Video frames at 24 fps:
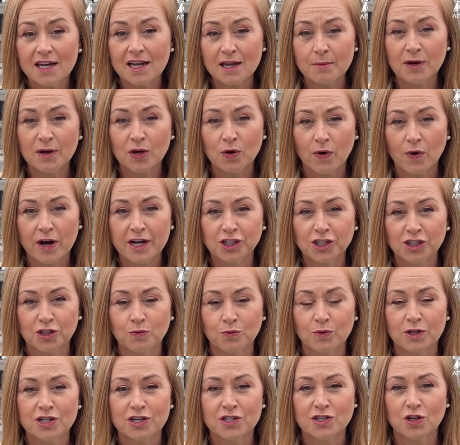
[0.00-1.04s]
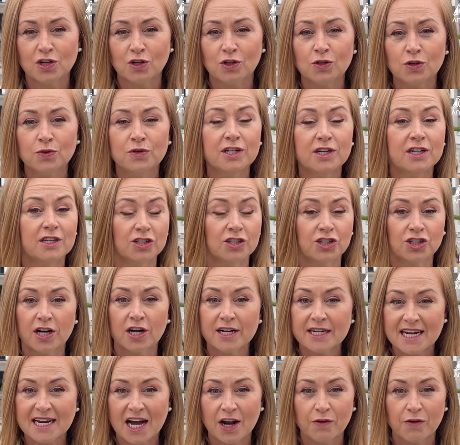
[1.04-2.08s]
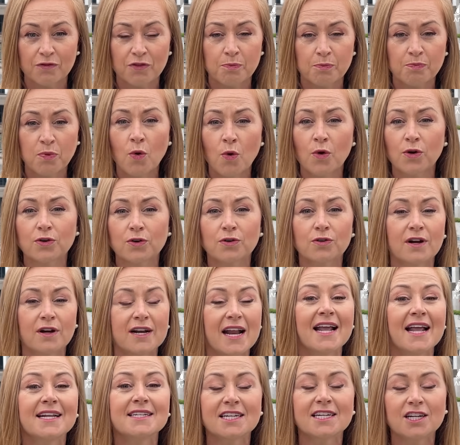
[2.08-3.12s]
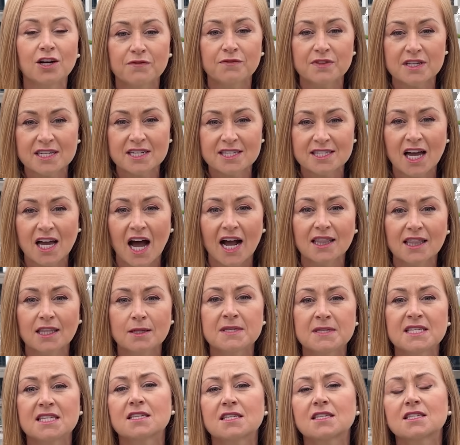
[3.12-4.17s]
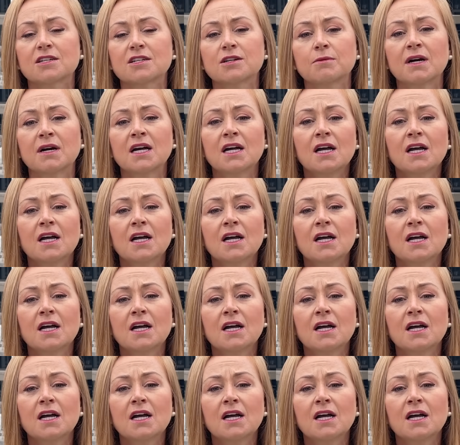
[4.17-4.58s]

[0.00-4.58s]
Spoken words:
immigration, which has included a shutting down of the border, an ending of the asylum system,